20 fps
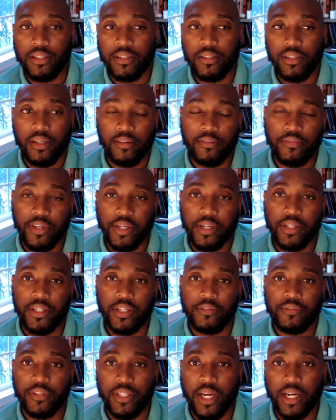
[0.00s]
various different
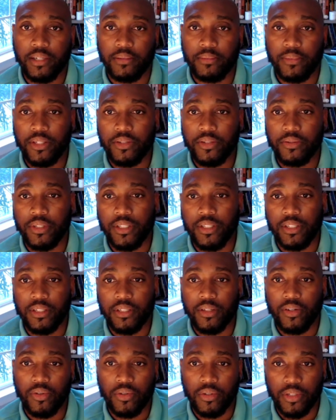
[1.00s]
documentaries and oral